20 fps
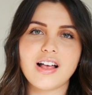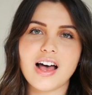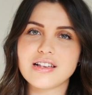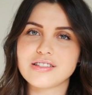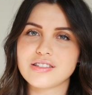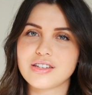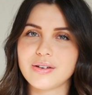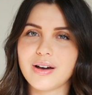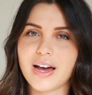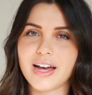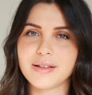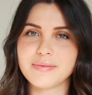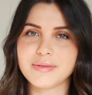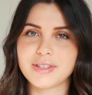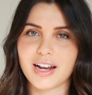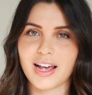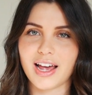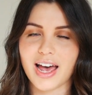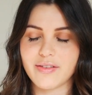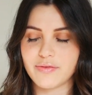the last 2
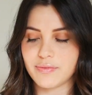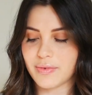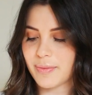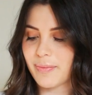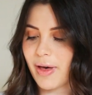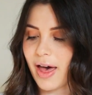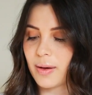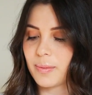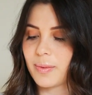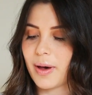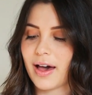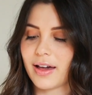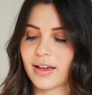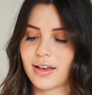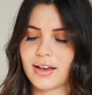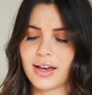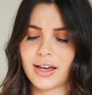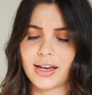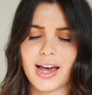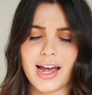items that I have in my
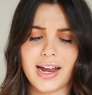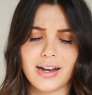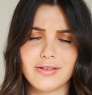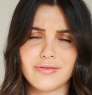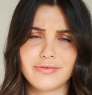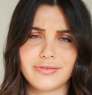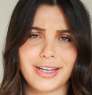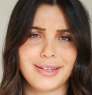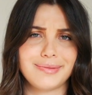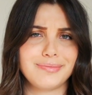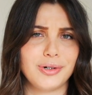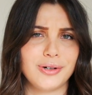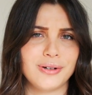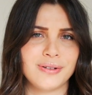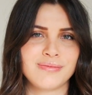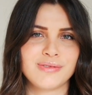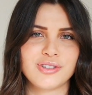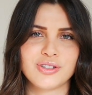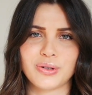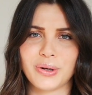backpack are kind of like
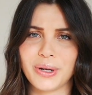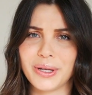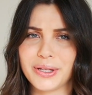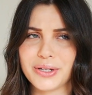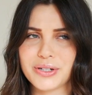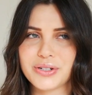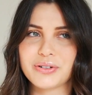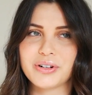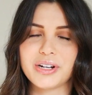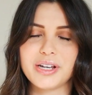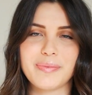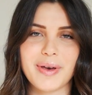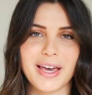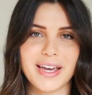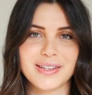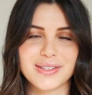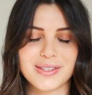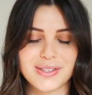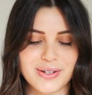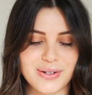more toiletry
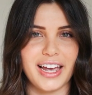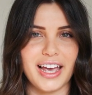based.